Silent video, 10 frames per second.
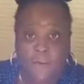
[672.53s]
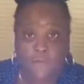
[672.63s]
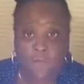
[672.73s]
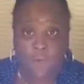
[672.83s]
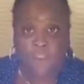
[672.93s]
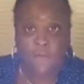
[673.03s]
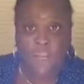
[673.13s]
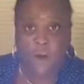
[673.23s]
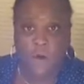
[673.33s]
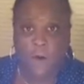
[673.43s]
of course, the
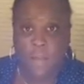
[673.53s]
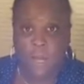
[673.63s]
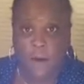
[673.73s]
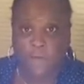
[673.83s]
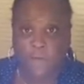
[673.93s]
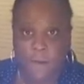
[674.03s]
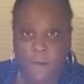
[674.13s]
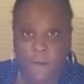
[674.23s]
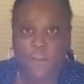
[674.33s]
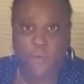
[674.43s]
video will be up for
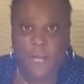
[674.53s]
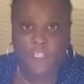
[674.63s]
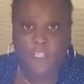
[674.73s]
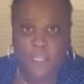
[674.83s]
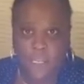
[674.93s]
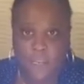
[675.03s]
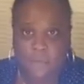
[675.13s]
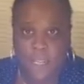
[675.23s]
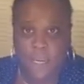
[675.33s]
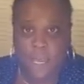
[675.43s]
people to watch it a little
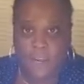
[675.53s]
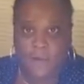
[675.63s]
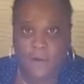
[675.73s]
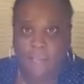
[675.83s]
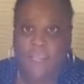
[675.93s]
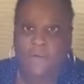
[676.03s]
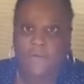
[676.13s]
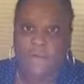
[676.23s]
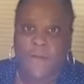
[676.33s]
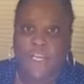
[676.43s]
bit later to get the
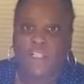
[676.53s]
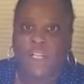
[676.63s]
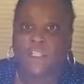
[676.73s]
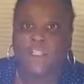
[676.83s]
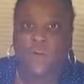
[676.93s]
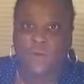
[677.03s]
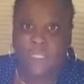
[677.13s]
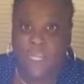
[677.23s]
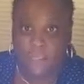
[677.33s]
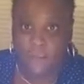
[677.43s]
information. I don't
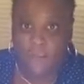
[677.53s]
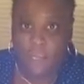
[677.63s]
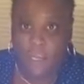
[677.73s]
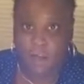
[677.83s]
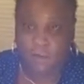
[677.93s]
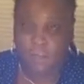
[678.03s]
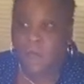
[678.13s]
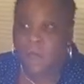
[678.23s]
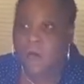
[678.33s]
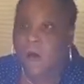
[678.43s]
delete the videos
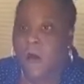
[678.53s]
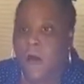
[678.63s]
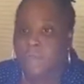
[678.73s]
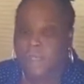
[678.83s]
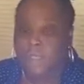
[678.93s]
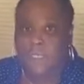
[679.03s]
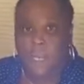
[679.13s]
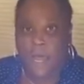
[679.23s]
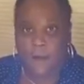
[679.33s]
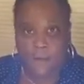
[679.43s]
because I
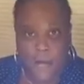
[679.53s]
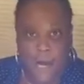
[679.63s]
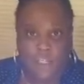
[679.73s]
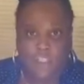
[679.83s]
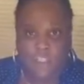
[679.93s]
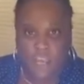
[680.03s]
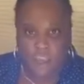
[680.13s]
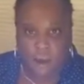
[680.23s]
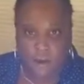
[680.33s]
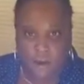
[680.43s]
like when guys
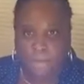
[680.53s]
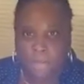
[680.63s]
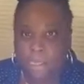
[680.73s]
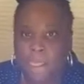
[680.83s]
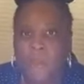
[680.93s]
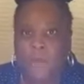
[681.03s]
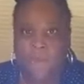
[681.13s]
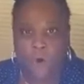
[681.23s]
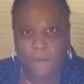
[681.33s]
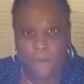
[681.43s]
share it. The
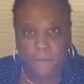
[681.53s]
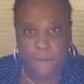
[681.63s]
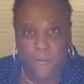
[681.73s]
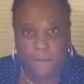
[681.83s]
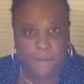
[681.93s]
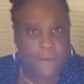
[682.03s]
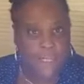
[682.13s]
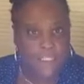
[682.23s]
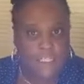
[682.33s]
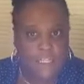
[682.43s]
more people hear the
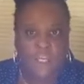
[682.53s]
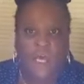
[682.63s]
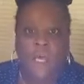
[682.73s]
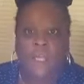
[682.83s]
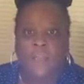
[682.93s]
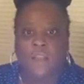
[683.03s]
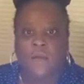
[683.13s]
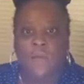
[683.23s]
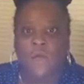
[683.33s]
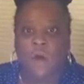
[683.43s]
message, then
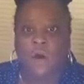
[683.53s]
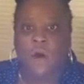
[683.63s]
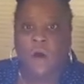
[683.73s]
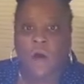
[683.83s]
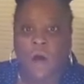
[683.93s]
the more